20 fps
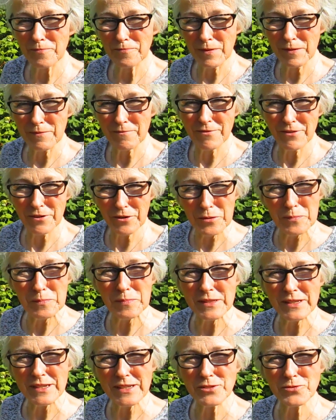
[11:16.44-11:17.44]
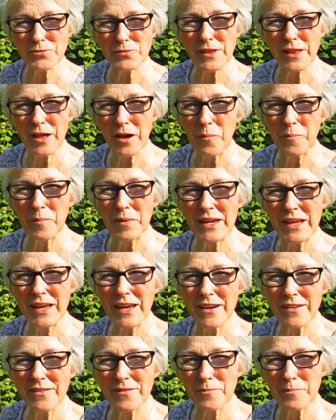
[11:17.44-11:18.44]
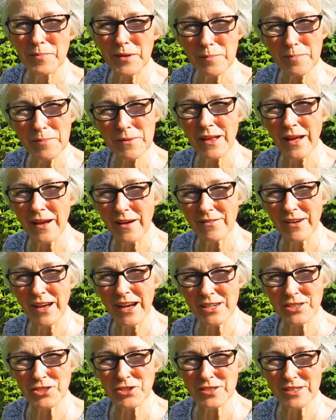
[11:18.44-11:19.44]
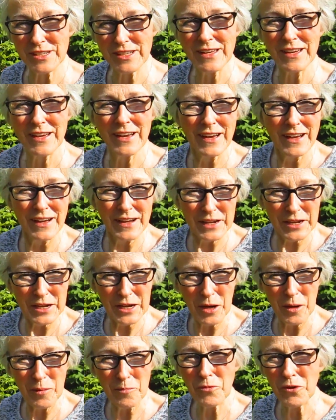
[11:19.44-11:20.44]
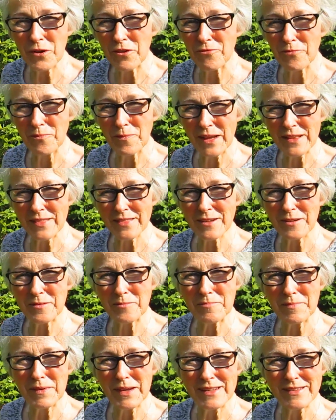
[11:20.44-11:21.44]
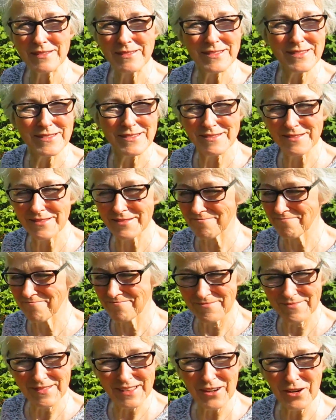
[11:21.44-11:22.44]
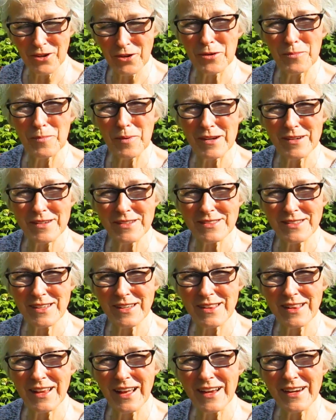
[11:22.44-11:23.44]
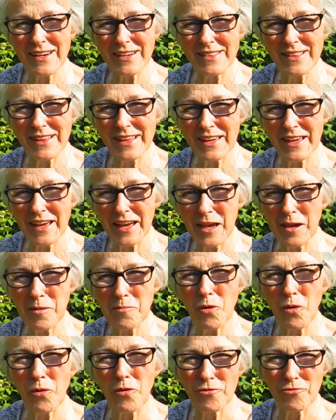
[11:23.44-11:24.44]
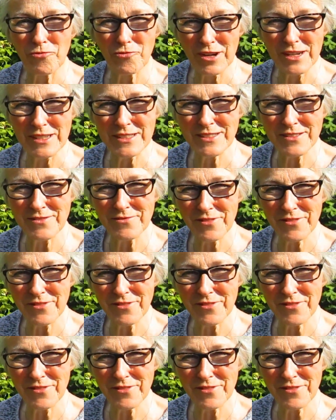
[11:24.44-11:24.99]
been very pleased with how many uh, people have actually come. We've met them and they heard about us online and they came, or friends and